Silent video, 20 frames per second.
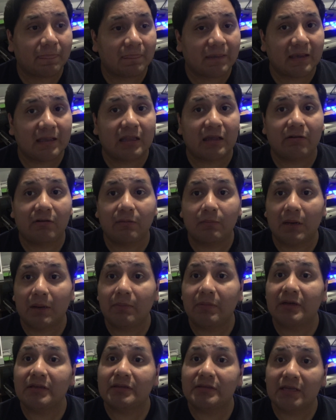And I
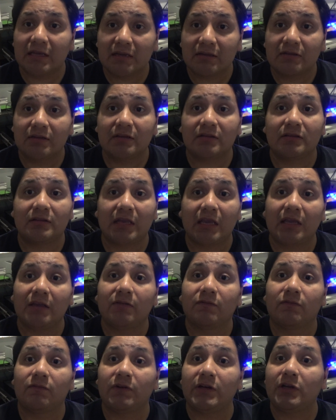remember in Texas, they
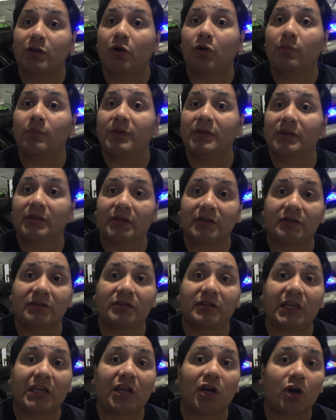reopened their
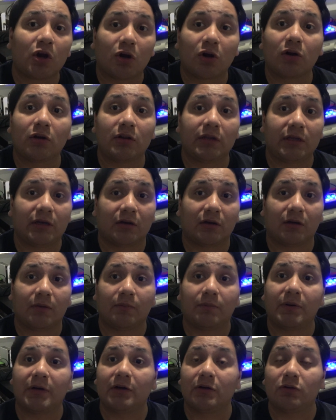state earlier
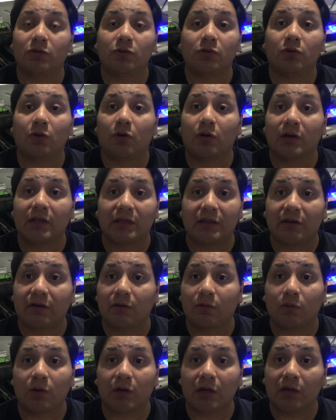compared to New York and
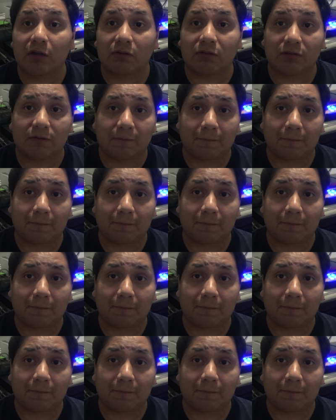everywhere else.